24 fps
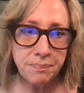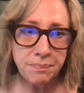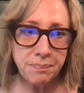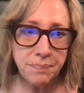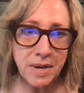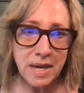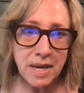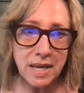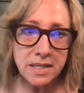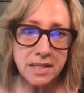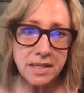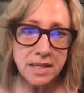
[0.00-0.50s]

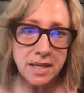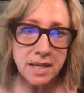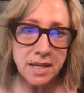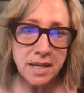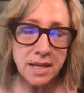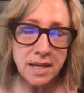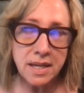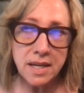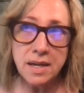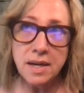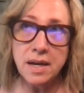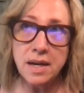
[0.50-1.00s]
But
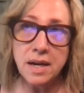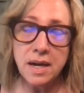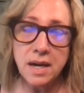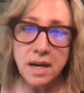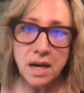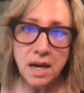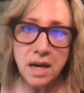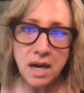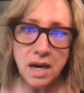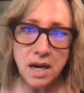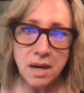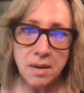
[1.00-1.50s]

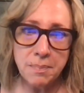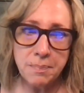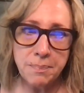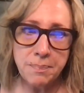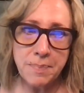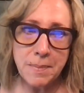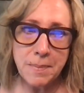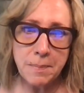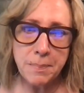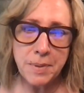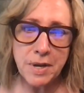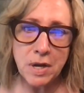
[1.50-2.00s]

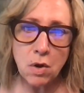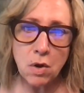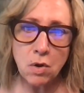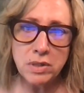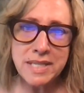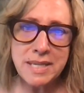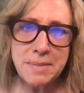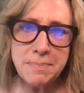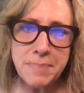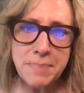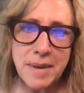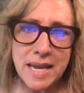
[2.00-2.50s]
but
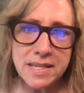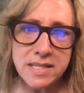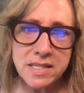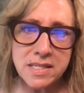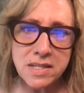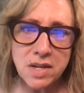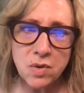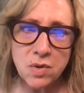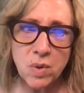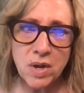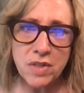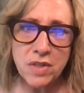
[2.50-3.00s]
only based
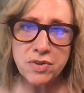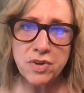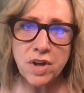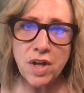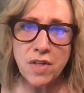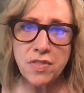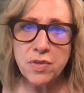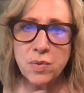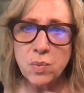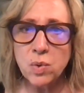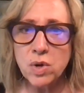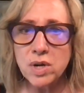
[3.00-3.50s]
on whether or
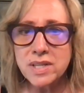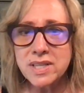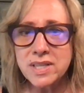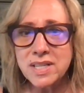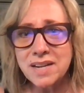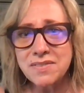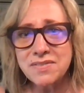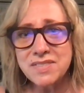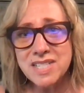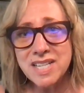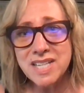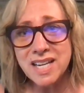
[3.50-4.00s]
not the work that
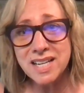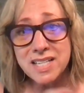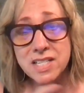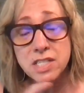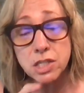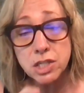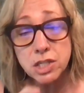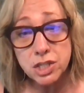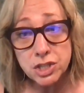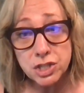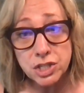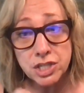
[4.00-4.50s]
I've done is
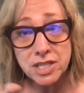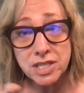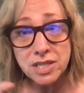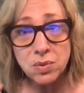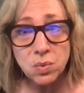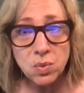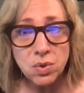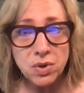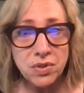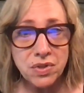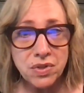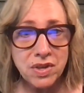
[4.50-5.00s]
good and
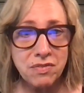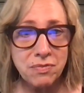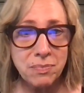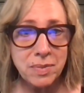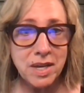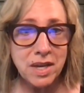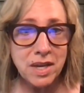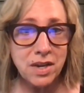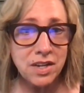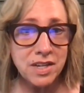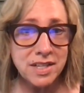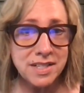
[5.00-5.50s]
worthy of
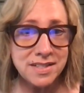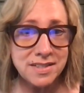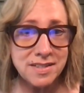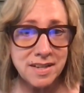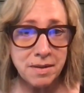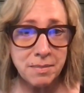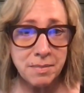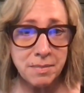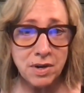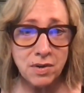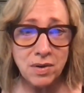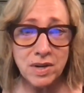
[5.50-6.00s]
being on a demo.